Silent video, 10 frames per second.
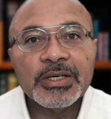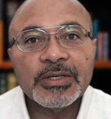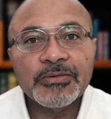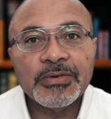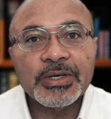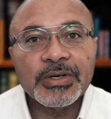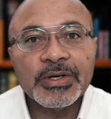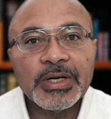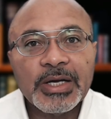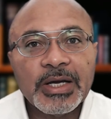
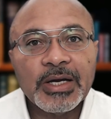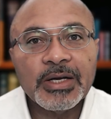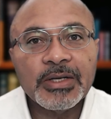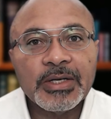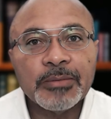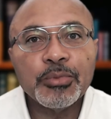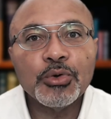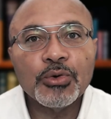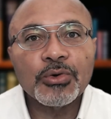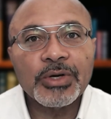severely
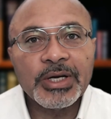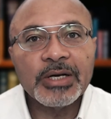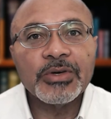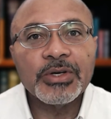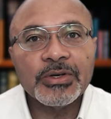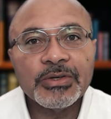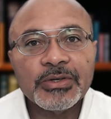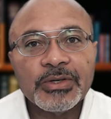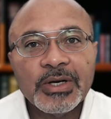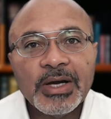poor
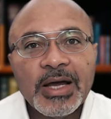areas,